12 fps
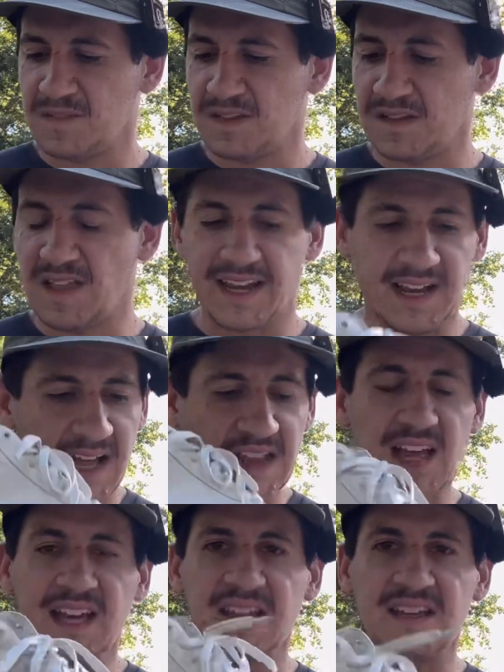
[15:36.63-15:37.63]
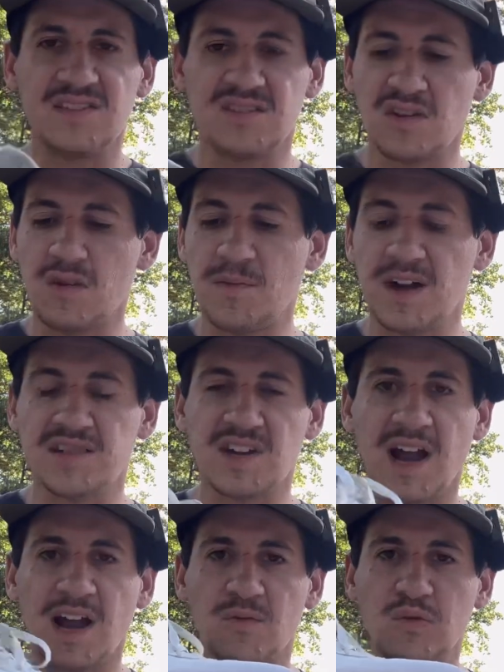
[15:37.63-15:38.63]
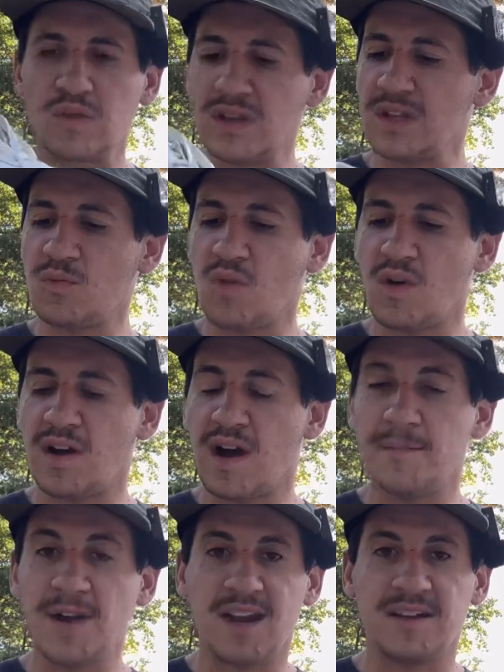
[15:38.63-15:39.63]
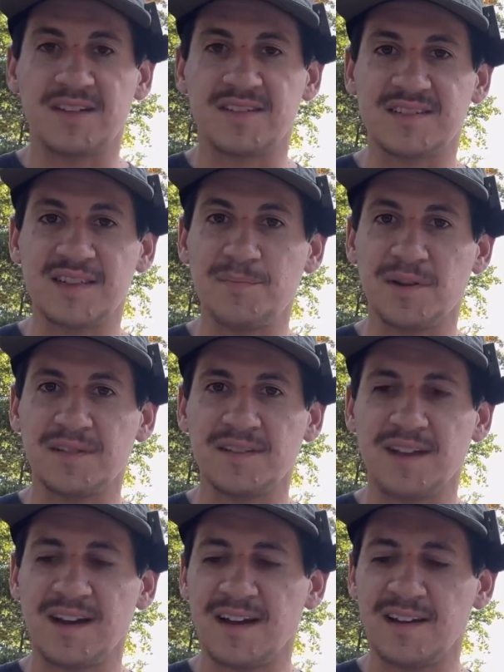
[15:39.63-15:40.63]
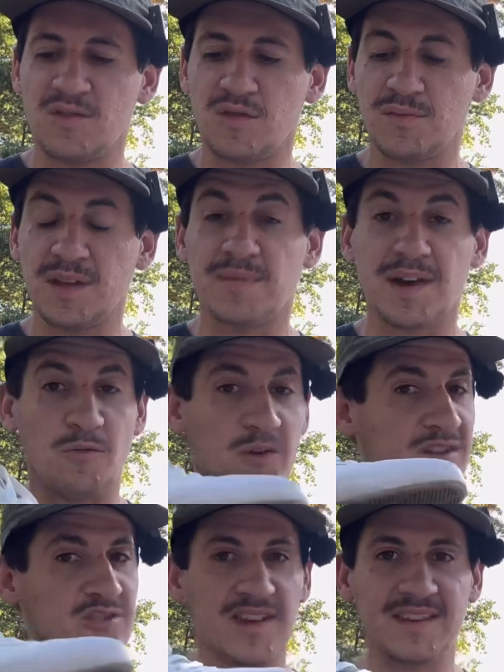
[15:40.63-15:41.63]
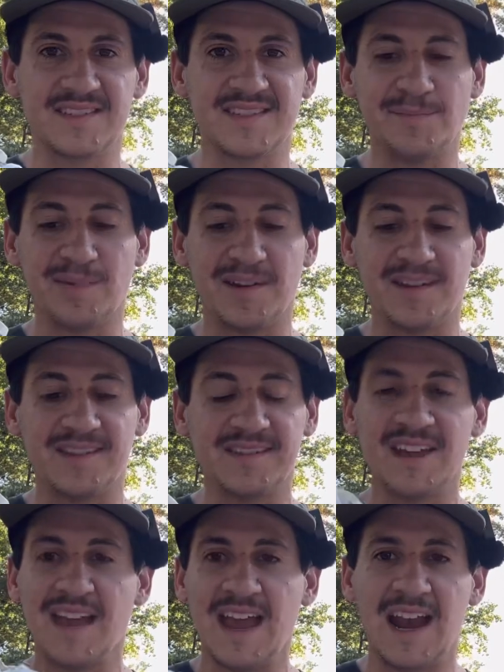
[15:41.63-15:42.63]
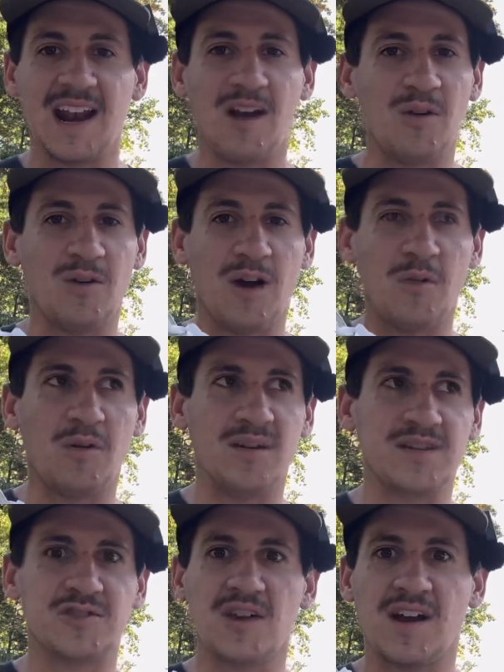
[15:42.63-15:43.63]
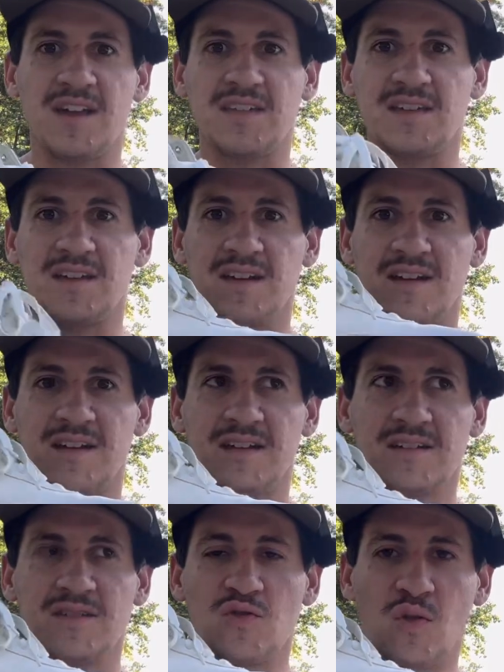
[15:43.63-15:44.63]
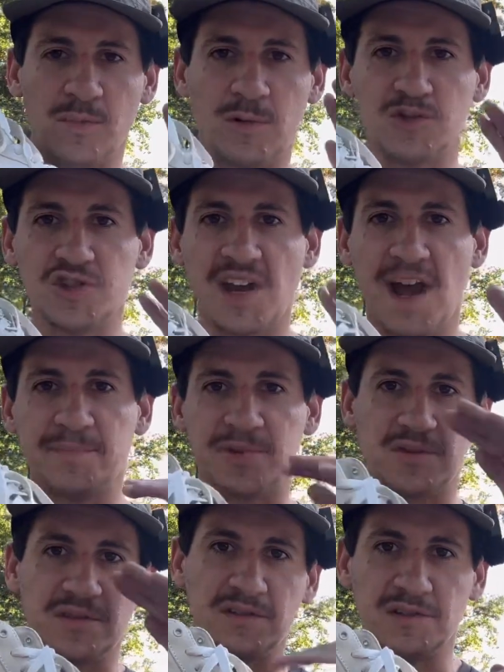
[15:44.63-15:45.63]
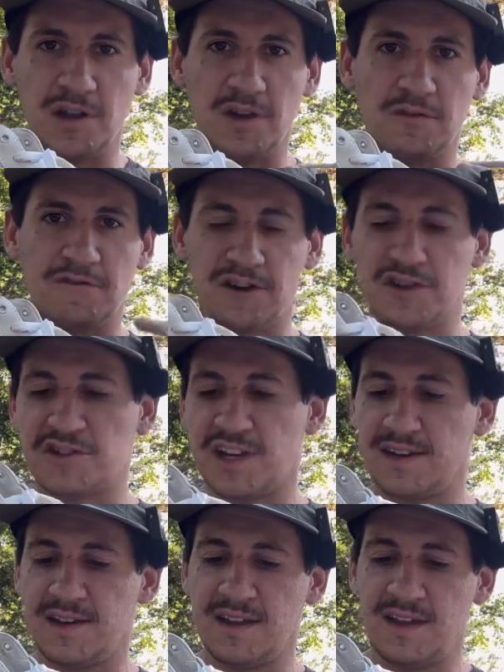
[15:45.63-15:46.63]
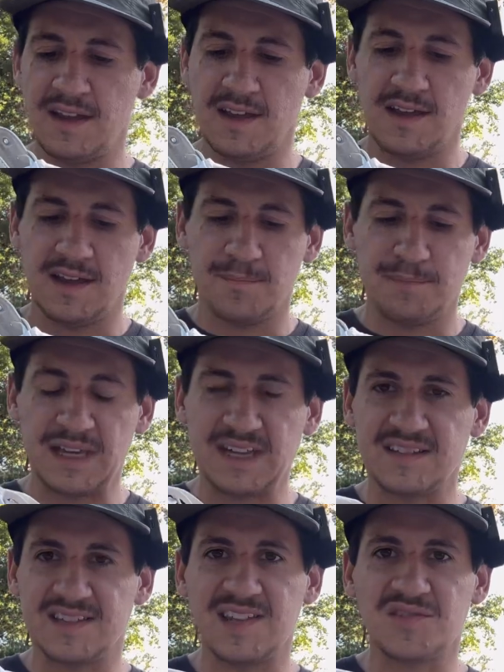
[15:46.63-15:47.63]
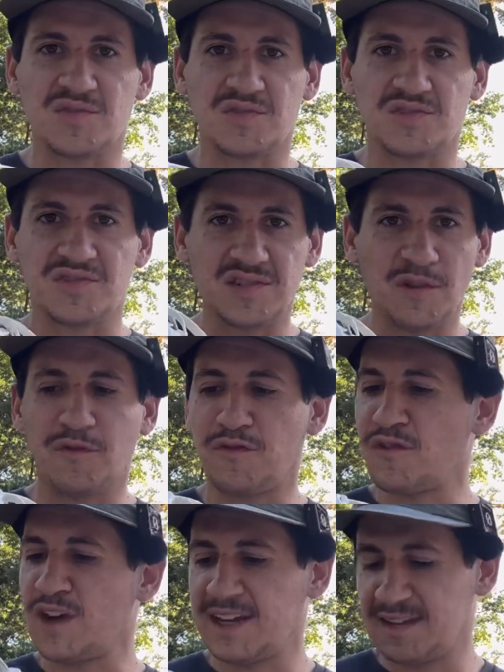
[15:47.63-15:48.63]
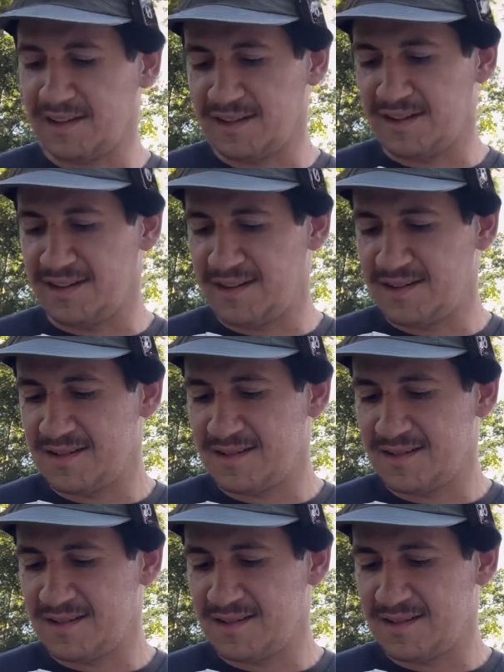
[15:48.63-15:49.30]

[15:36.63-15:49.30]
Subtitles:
Like, I like these so much. I'm not a slip-on guy normally, but I want to try the slip-ons, and I want to try the normal chapter, the low version, because these are so freaking good.